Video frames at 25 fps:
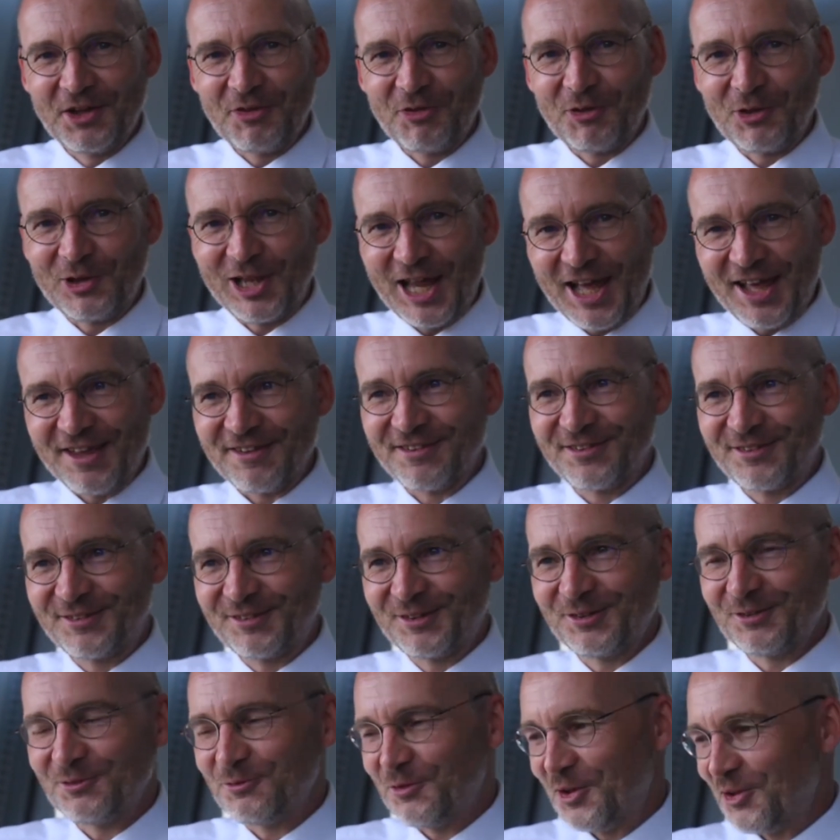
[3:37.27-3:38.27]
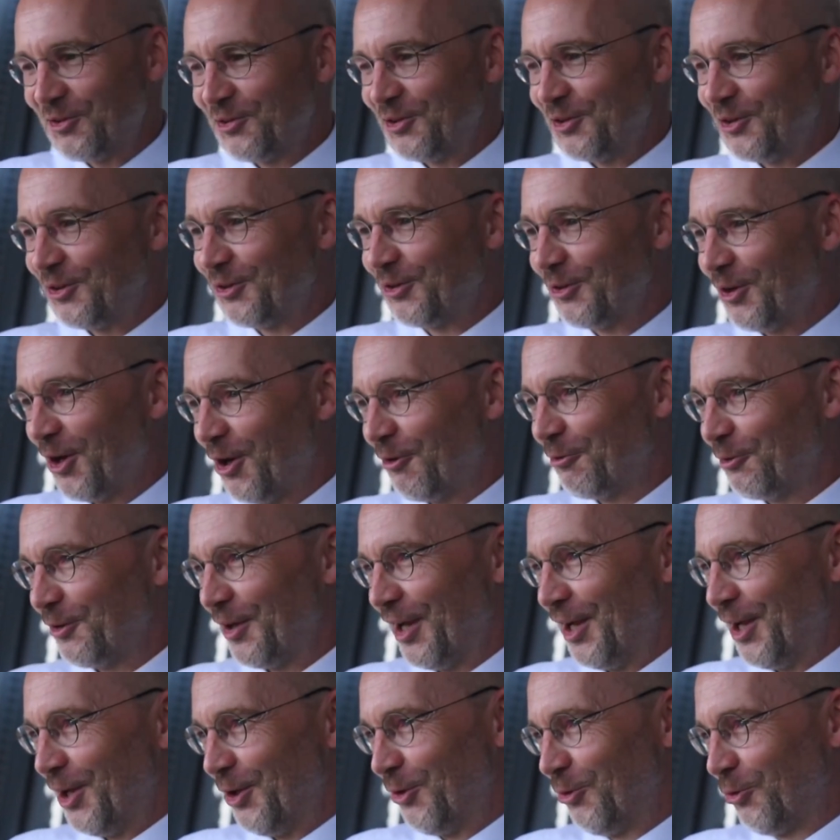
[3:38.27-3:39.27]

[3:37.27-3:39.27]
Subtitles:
the last visit of a